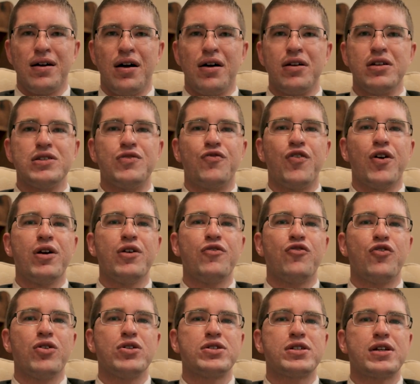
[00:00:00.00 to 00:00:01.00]
On his very
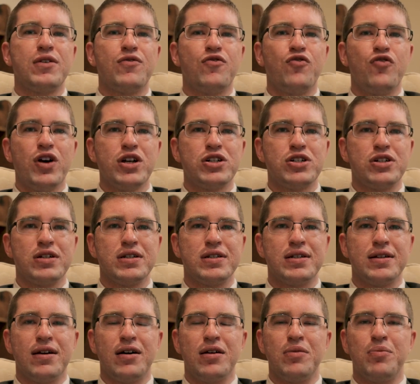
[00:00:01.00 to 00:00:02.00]
first confession
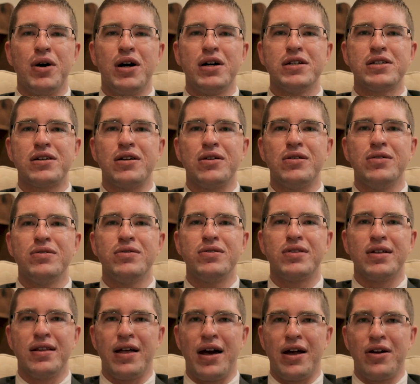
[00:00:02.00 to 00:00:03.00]
to Don Bosco,
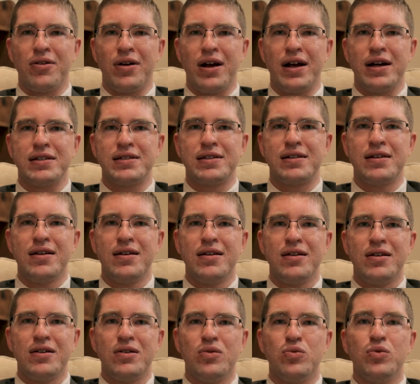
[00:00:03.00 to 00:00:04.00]
the latter asked,
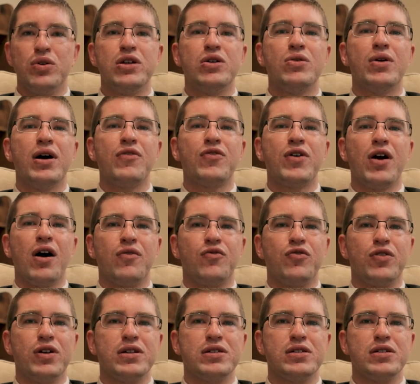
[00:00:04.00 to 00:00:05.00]
Will you have
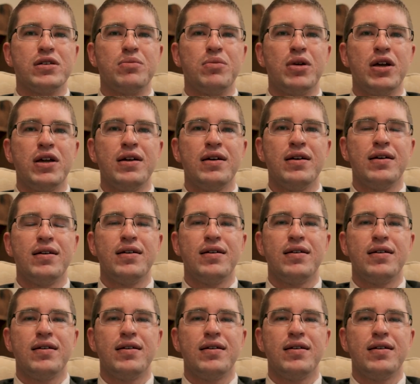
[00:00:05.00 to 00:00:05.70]
confidence in me?